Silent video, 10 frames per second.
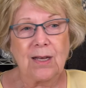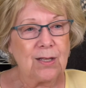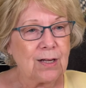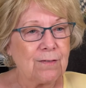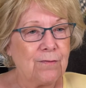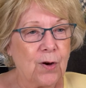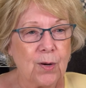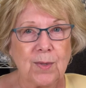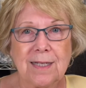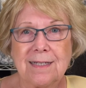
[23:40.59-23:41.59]
look
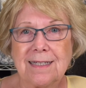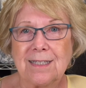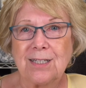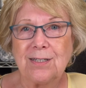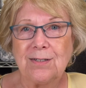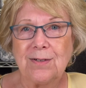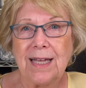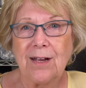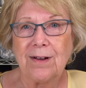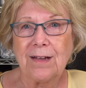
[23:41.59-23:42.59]
forward to
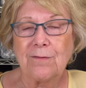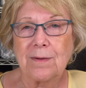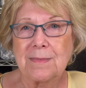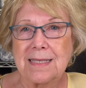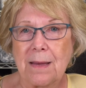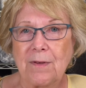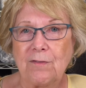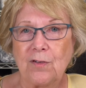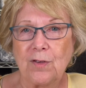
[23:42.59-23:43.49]
hearing from some of you.